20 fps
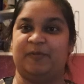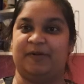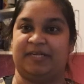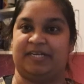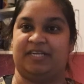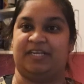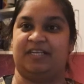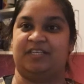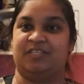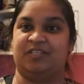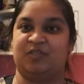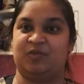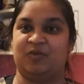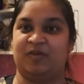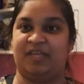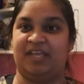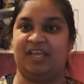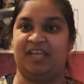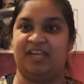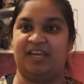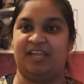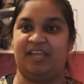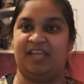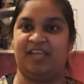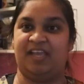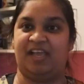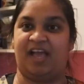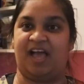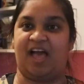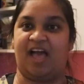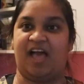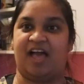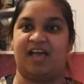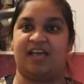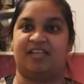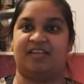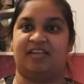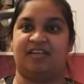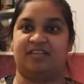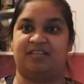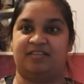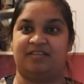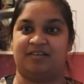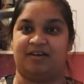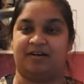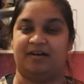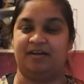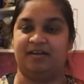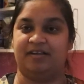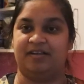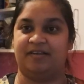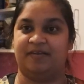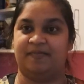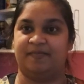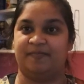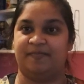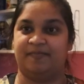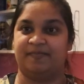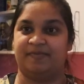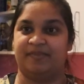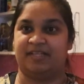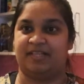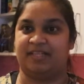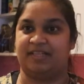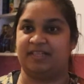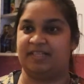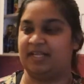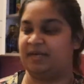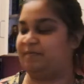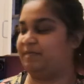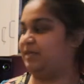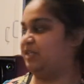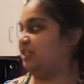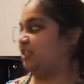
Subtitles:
with zucchini and duck, let me